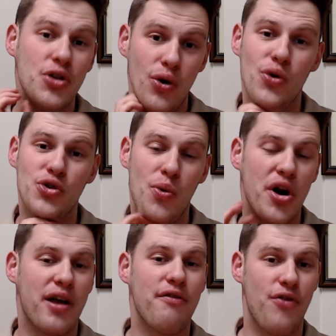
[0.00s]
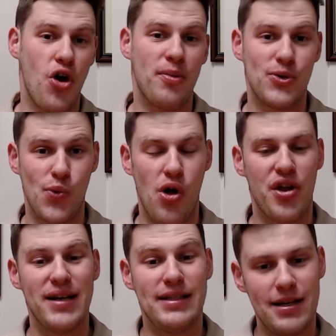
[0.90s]
also want to confirm as well that I
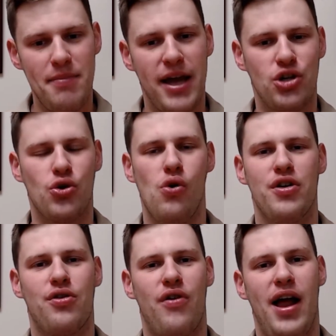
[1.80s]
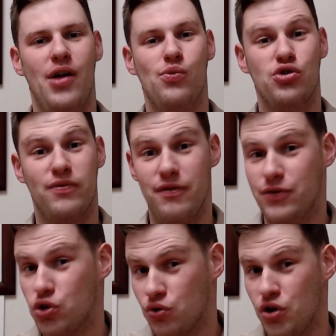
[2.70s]
did make sure the crown was
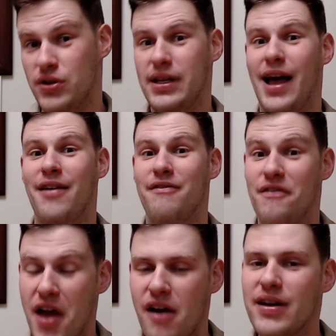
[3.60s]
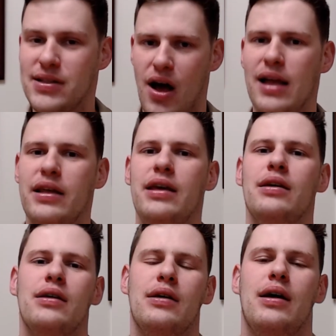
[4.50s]
screwed down very tightly,
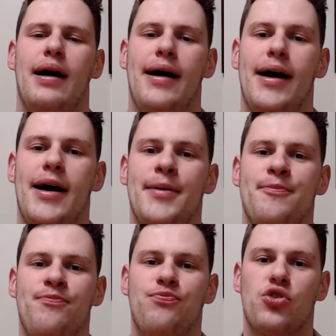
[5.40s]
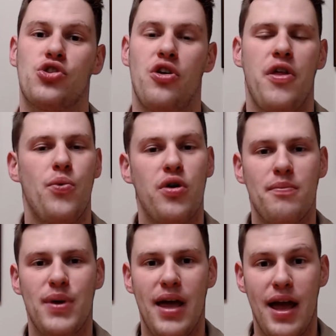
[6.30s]
so that there wouldn't
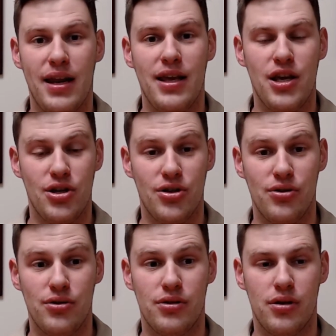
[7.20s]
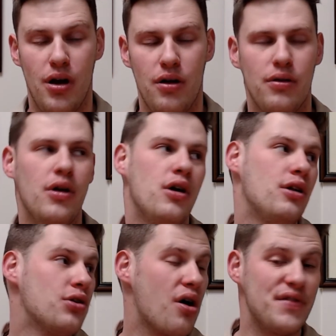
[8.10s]
be any issues. So,
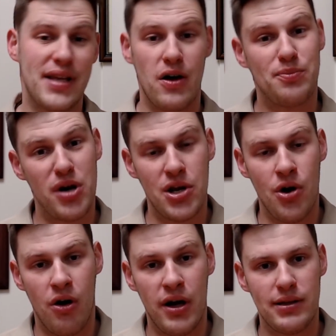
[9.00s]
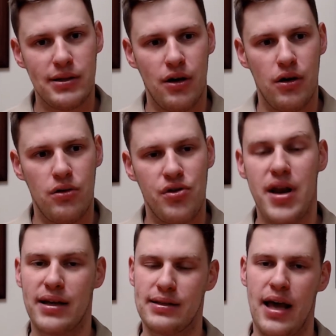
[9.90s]
look, obviously I was pretty annoyed. So the
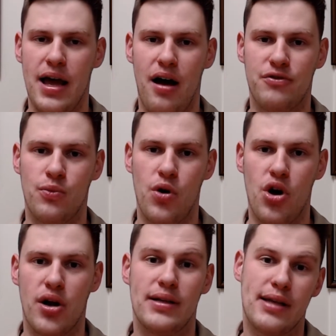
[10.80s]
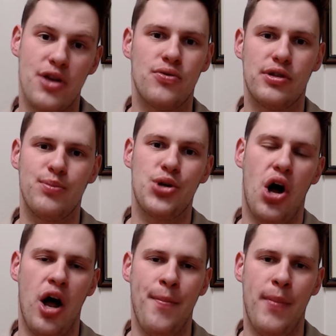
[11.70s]
next day after work, I scheduled some
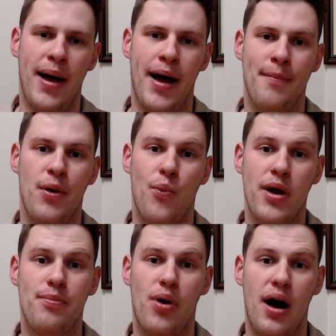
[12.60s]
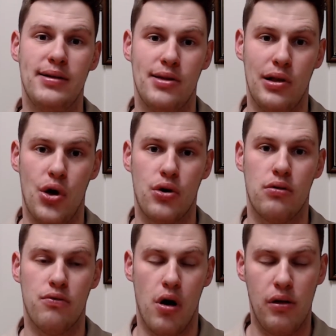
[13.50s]
time and went by to the local
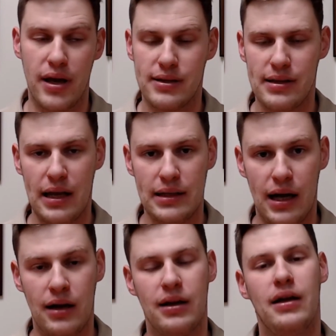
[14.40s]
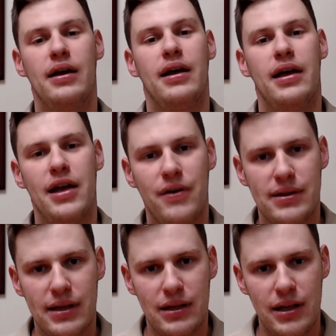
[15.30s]
Rolex centre here in
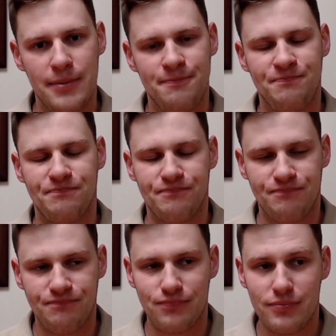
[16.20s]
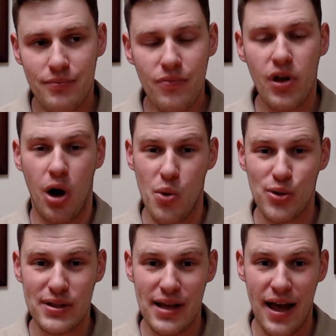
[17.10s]
Sydney. I will
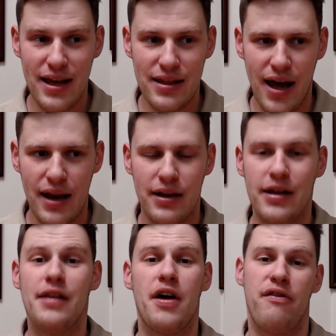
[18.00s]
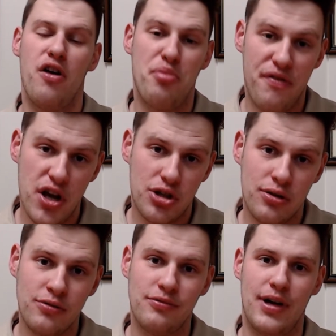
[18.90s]
say that they were very
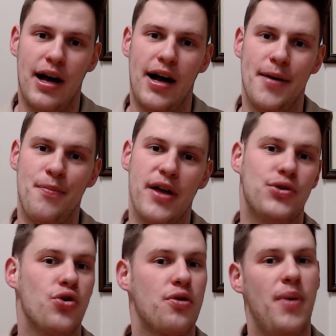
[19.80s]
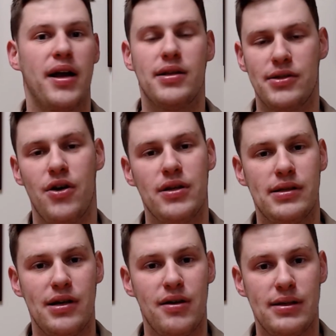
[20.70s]
professional. They took my concerns
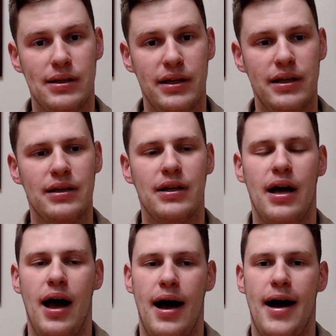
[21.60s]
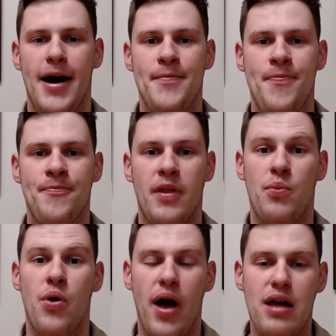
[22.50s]
seriously, and we
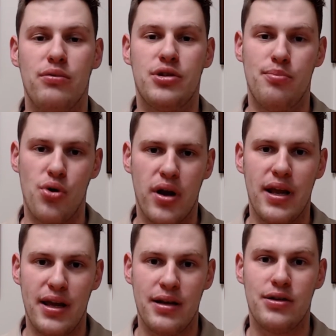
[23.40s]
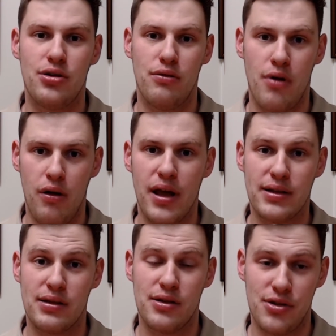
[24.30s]
were able to book it into the Rolex
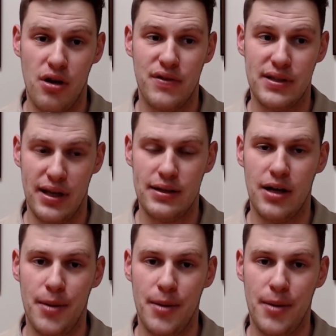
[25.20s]
service centre.